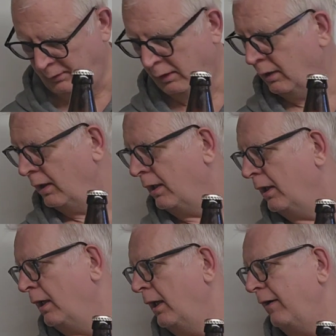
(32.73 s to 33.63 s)
I've
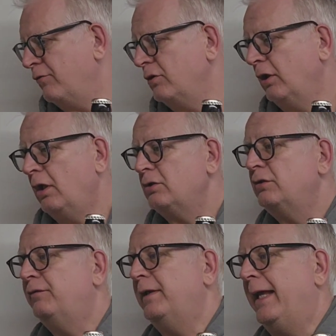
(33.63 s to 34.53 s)
drunk a lot of
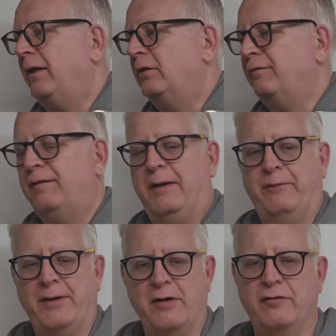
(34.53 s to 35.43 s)
stuff with
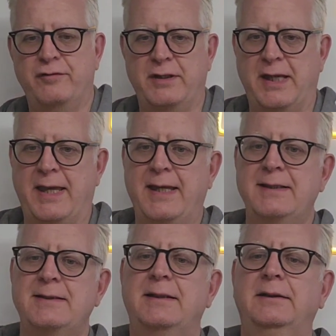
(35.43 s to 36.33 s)
Elderflower in over the
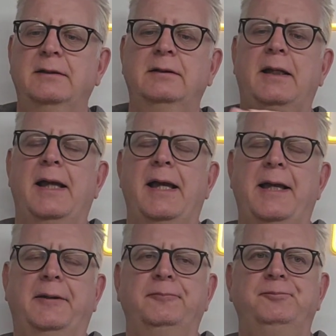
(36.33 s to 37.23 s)
years. It's
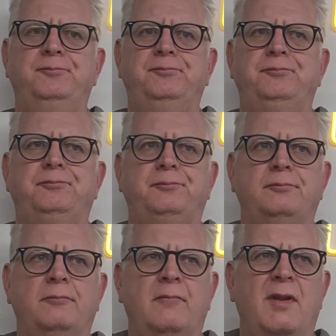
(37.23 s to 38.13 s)
a
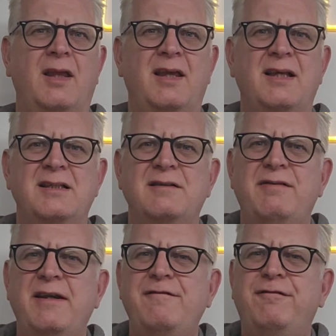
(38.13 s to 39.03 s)

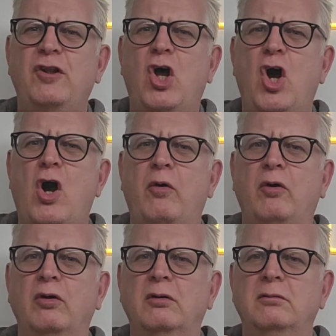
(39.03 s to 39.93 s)
very
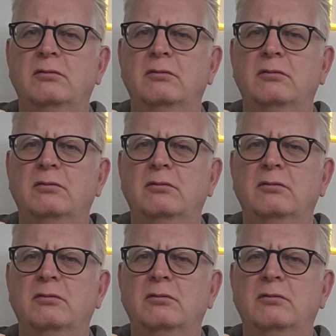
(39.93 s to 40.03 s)
floral.